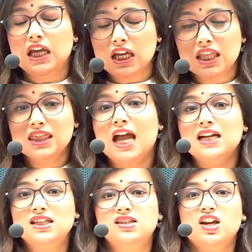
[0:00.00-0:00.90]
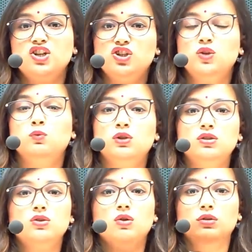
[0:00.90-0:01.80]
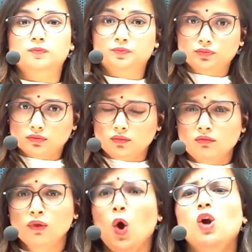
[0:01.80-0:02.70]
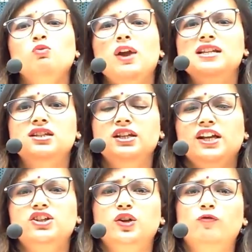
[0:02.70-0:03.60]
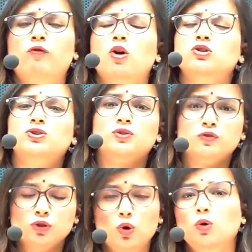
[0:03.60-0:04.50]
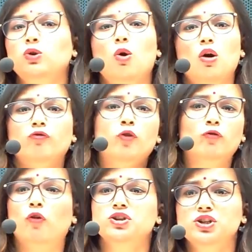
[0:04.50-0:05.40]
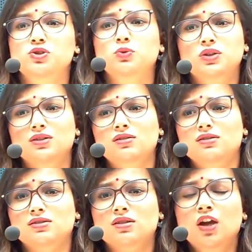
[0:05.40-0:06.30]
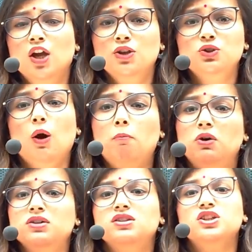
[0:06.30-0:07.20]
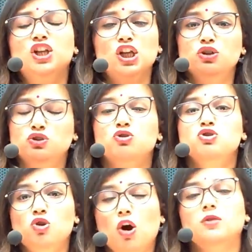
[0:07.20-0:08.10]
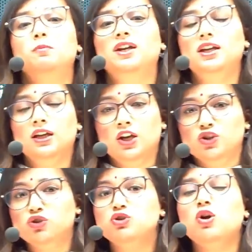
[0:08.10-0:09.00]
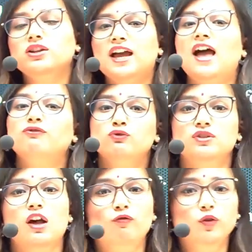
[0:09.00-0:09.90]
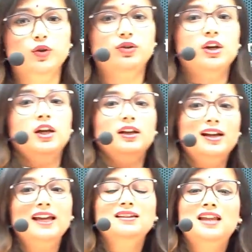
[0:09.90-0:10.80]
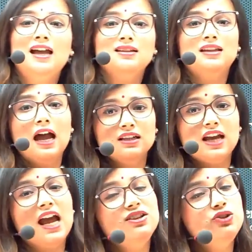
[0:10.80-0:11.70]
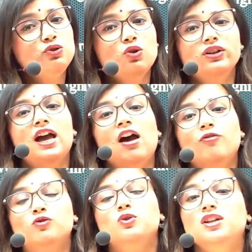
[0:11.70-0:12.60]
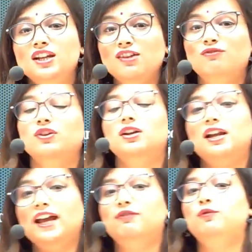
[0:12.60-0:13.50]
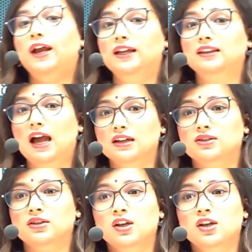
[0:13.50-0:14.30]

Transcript: in that state, she was on ventilator for so long, for 42 years. So a person should not have to suffer like that and should not have to live a life like that.